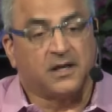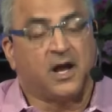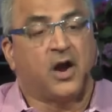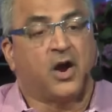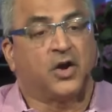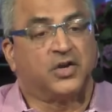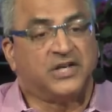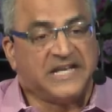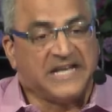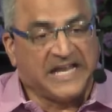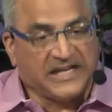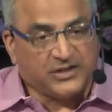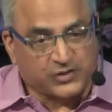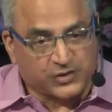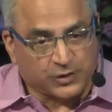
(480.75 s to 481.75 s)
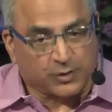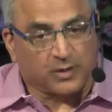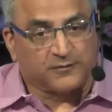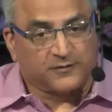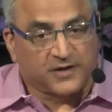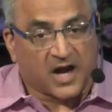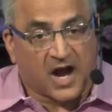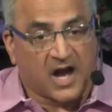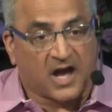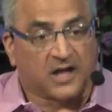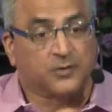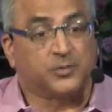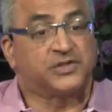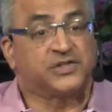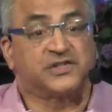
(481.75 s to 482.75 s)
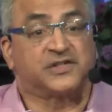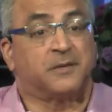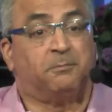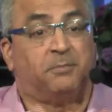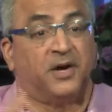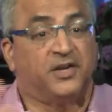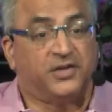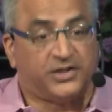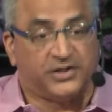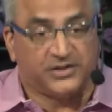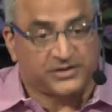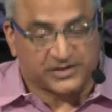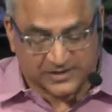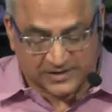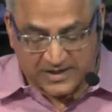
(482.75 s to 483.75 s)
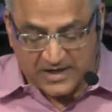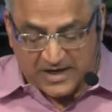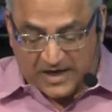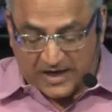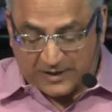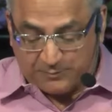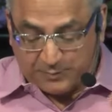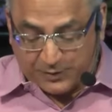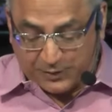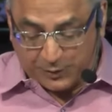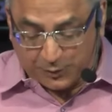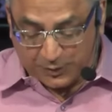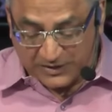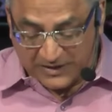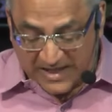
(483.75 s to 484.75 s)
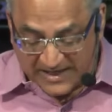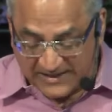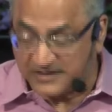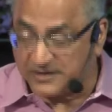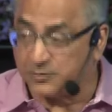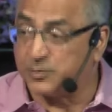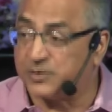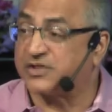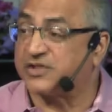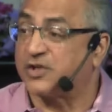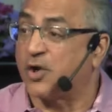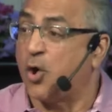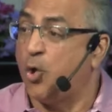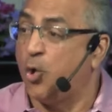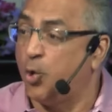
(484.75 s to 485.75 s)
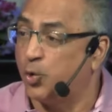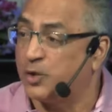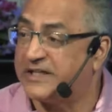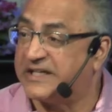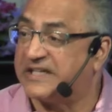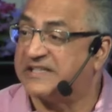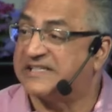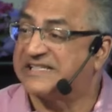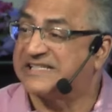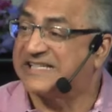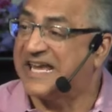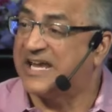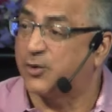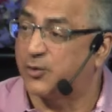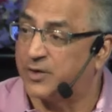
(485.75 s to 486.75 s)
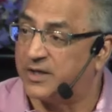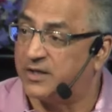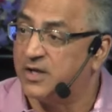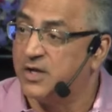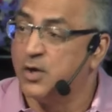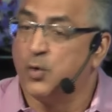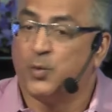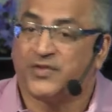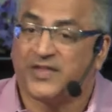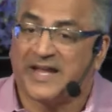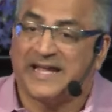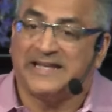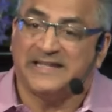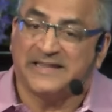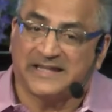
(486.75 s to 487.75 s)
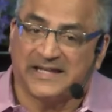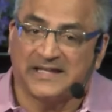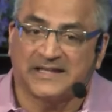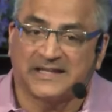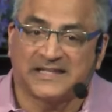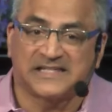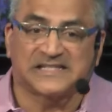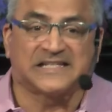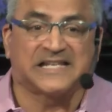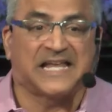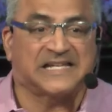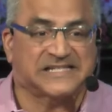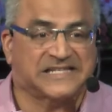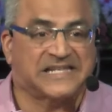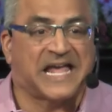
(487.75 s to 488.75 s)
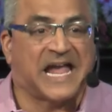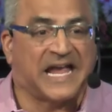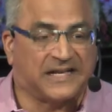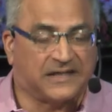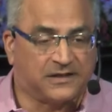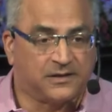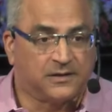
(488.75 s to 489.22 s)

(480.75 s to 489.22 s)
our nature of God, which is abundance and pure light, which is holy and sacred, with anything that is less than.